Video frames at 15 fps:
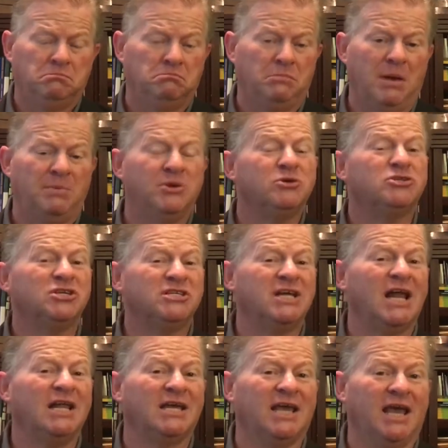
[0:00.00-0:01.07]
Maybe you should
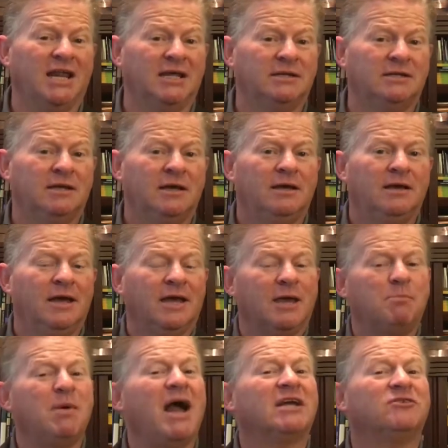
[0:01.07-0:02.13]
delegate it and
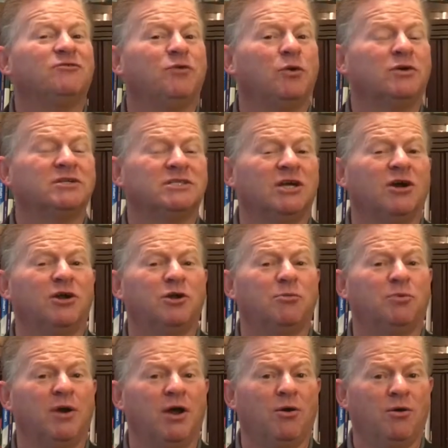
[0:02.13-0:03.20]
get back to focusing on your
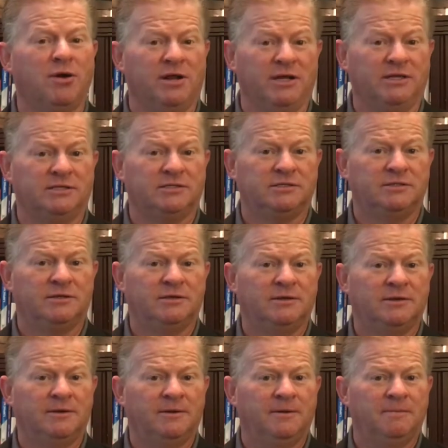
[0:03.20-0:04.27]
priorities.
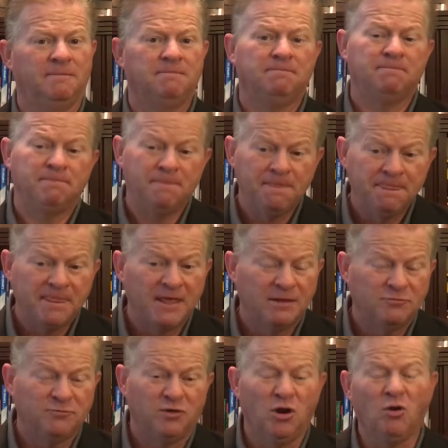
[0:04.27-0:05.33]

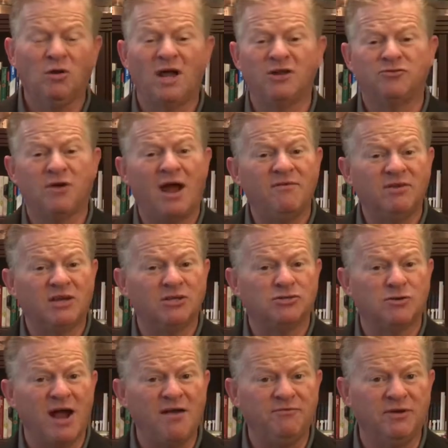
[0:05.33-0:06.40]
If you don't like driving in
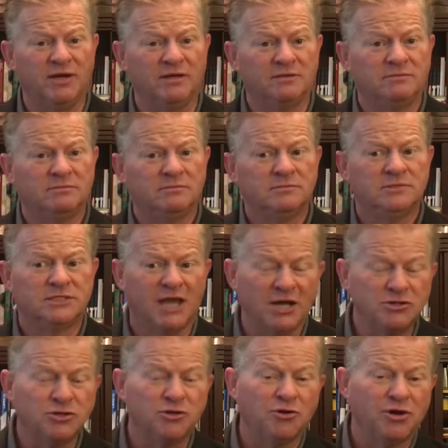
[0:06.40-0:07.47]
traffic,
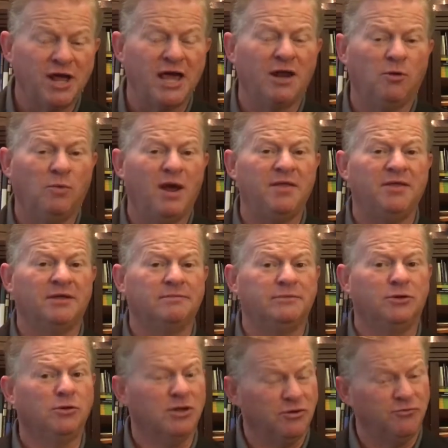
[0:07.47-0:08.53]
schedule your day in a way that
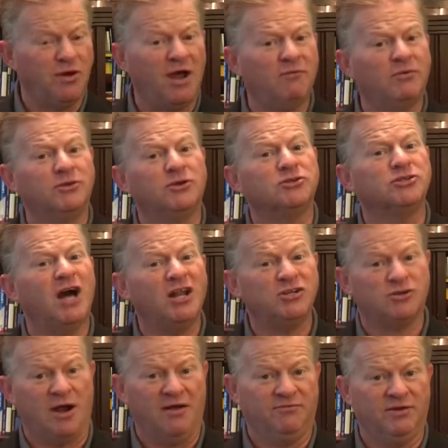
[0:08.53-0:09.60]
you can drive when there's not
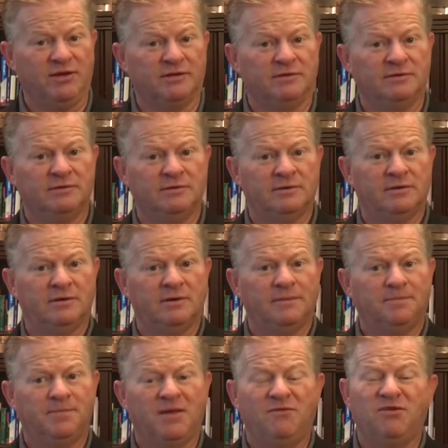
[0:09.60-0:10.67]
traffic.
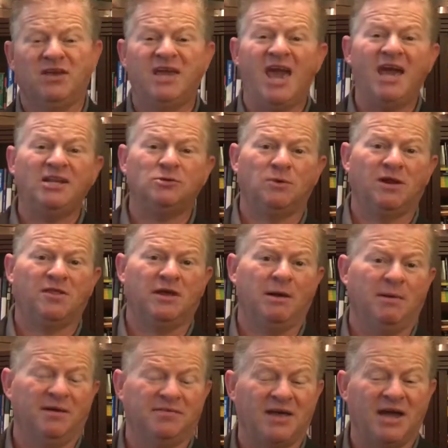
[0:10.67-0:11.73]
If you can't do anything
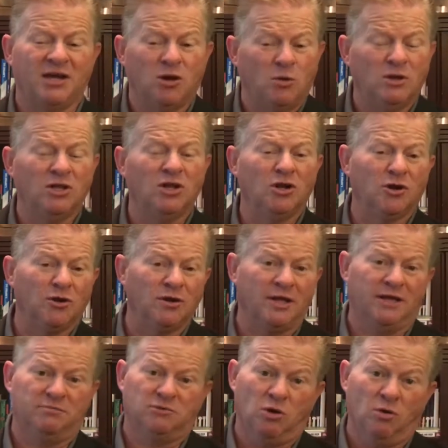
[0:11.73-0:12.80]
about that, go a little
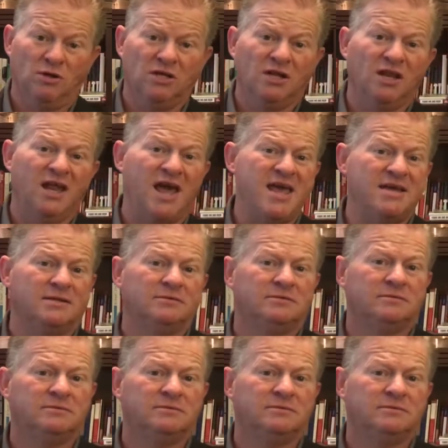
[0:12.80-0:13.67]
early, go a little late.